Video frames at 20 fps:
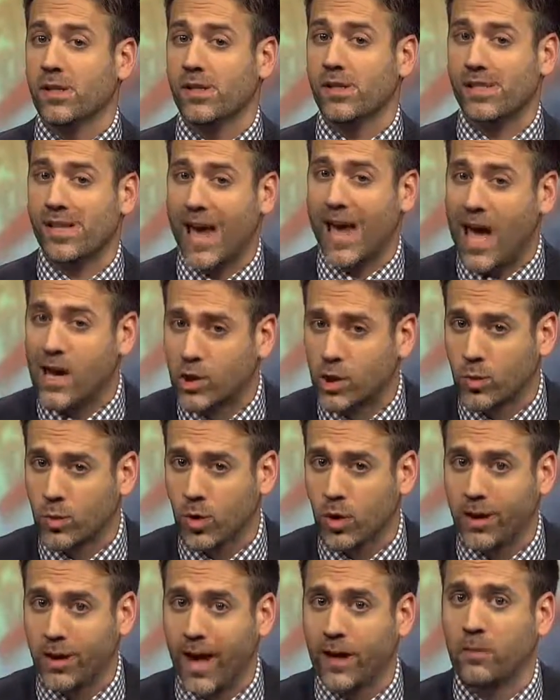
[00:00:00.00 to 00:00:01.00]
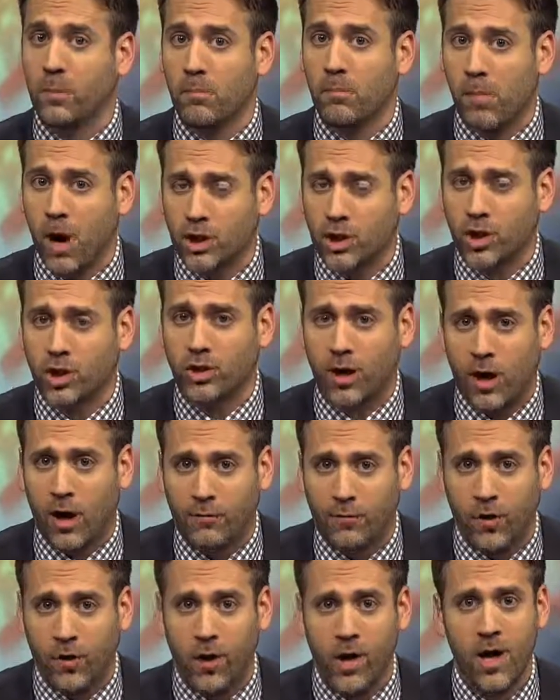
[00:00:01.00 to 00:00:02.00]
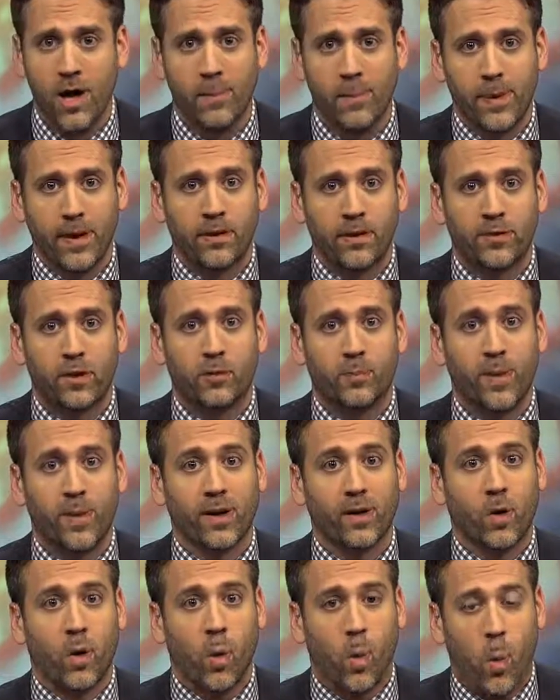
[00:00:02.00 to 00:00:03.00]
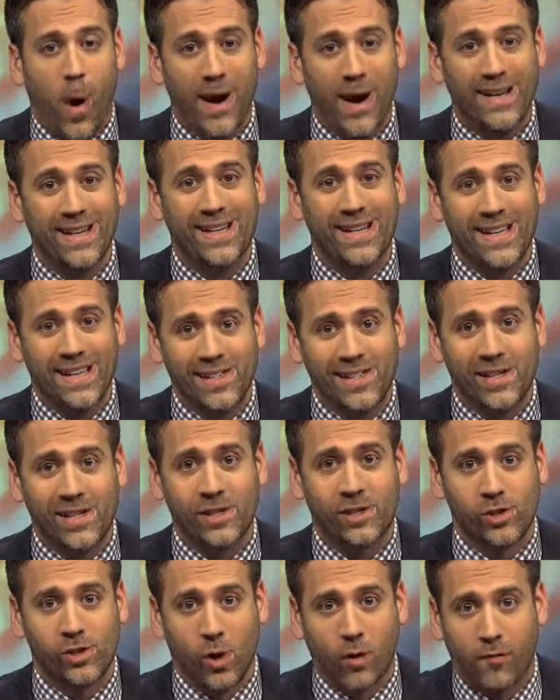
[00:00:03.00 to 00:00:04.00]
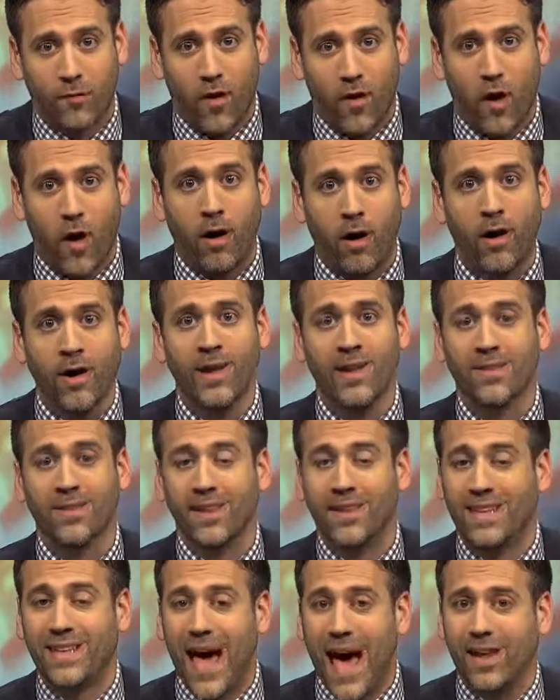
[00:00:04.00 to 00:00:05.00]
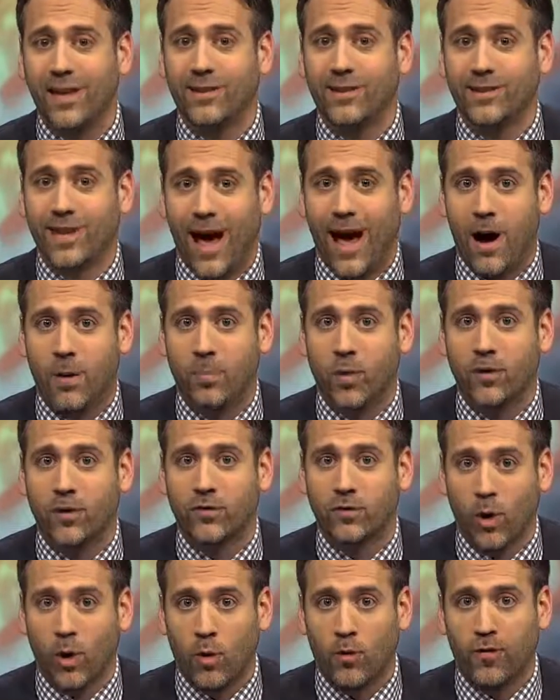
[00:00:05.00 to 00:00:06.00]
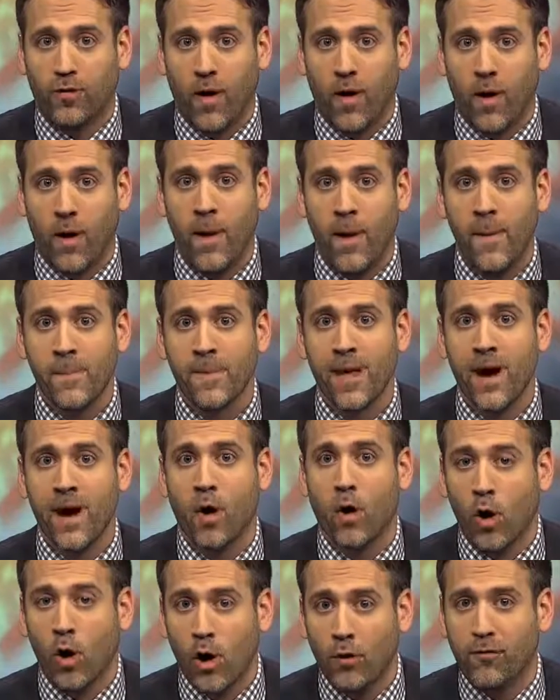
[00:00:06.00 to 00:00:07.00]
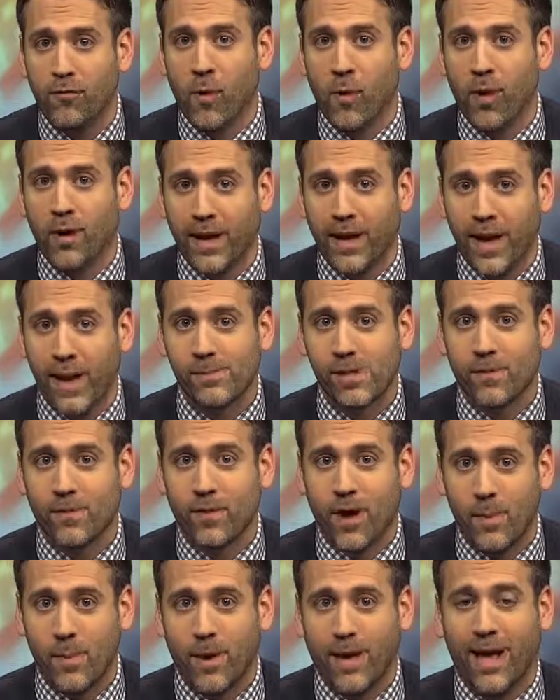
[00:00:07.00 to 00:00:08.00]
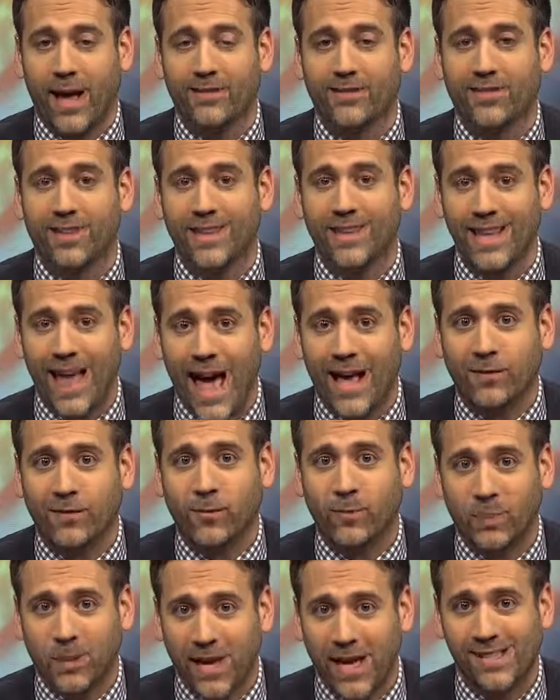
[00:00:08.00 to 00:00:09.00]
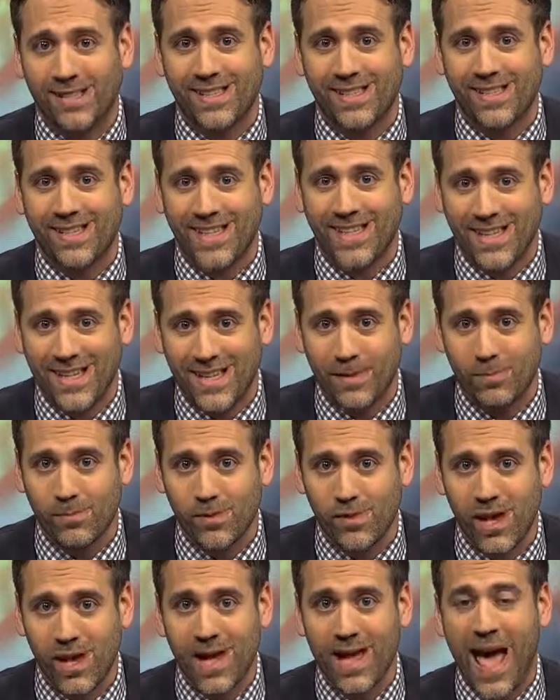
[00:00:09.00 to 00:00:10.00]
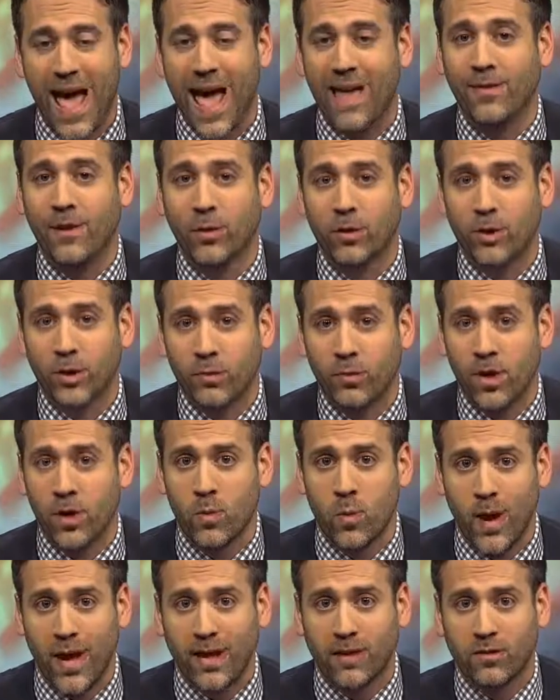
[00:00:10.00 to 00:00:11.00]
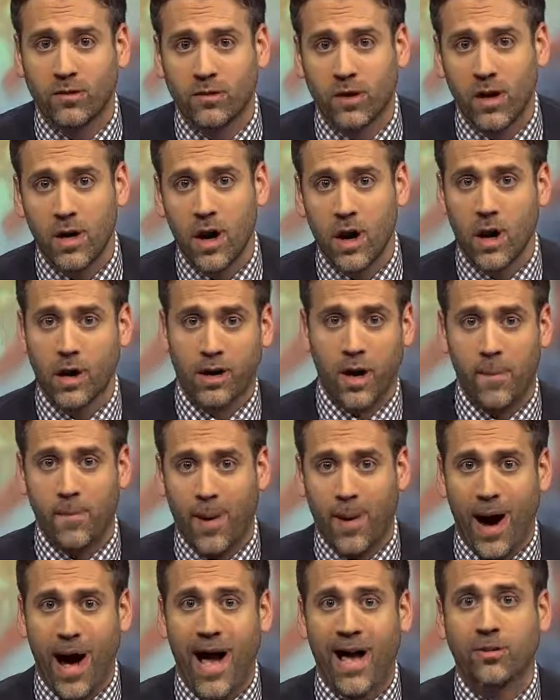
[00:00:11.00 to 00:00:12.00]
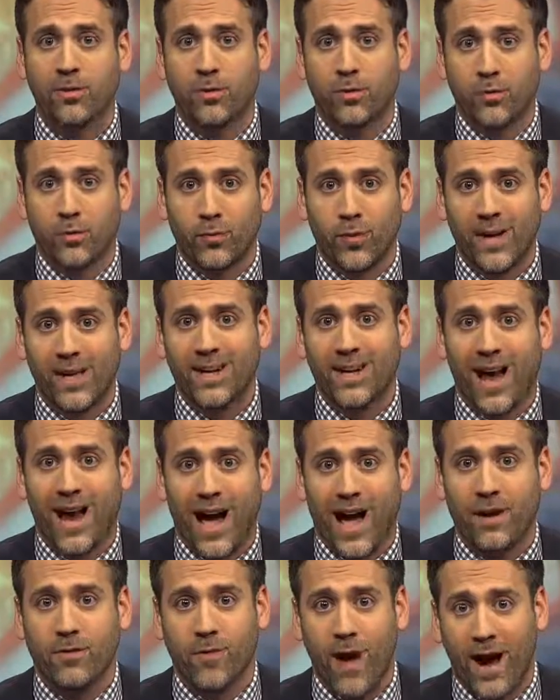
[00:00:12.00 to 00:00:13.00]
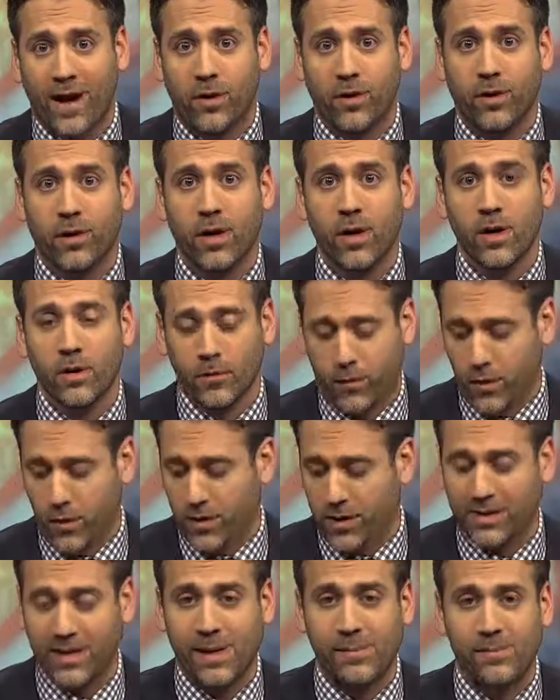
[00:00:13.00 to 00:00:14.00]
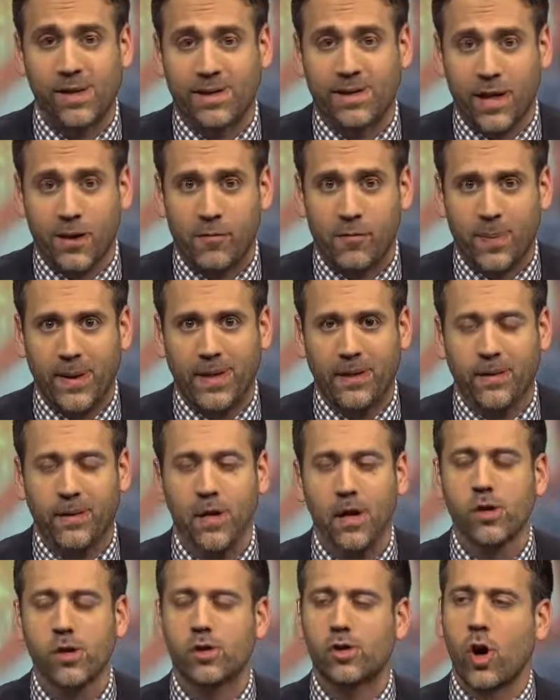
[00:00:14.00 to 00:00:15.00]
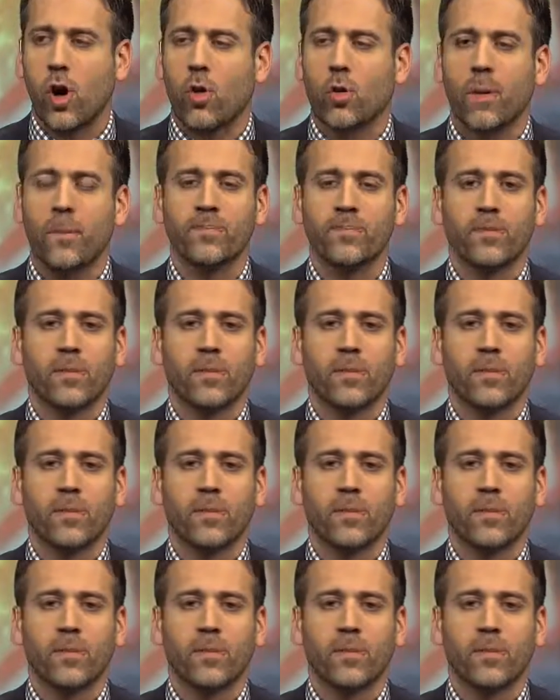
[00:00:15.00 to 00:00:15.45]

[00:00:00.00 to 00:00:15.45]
the schedule gets much tougher because it's been quite easy so far? The Dallas Cowboys so far, all 4 games have come against last-place teams. And their 3 wins combined 3-9 record for the teams that they've beaten. So